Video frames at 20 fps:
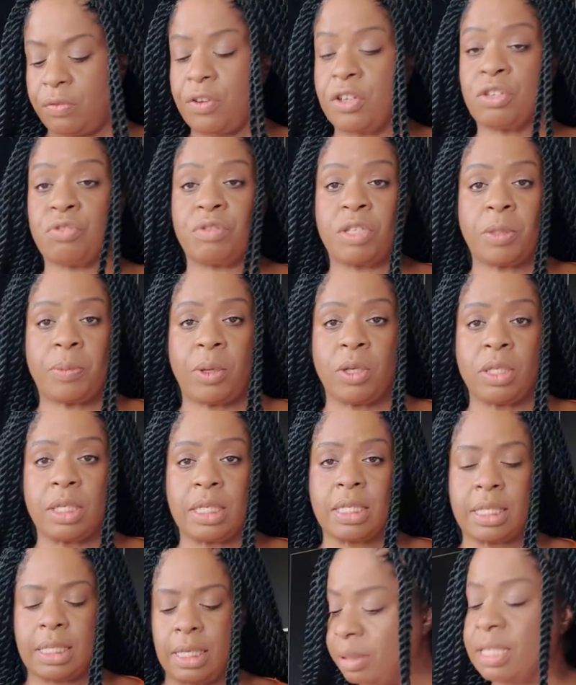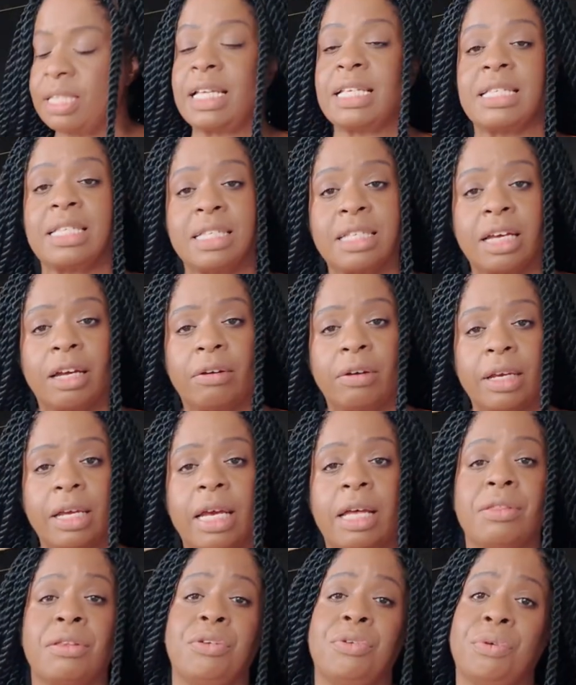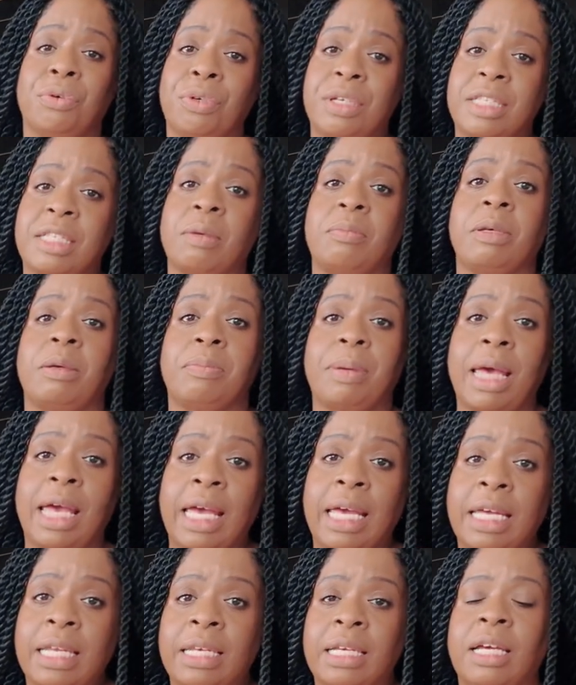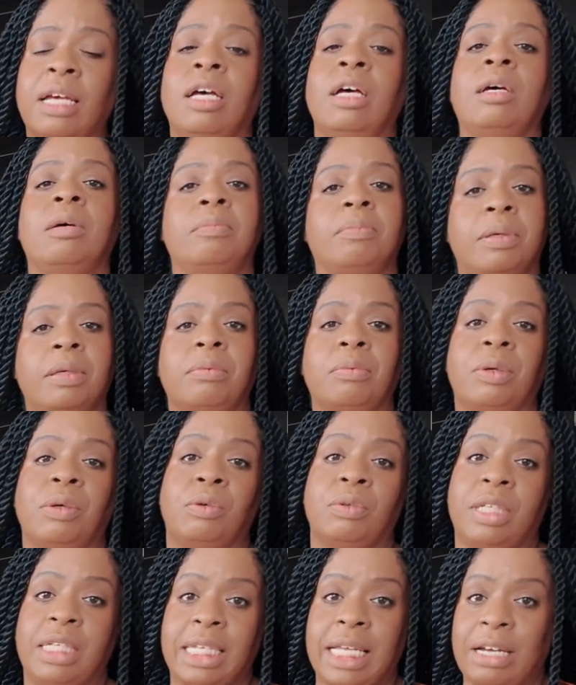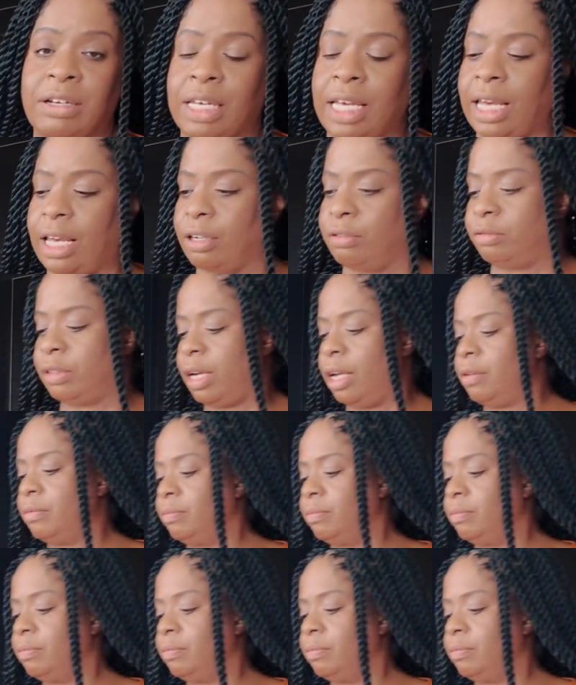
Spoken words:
First responders. It's necessary and the noise can be a pain, but we all need our care, right?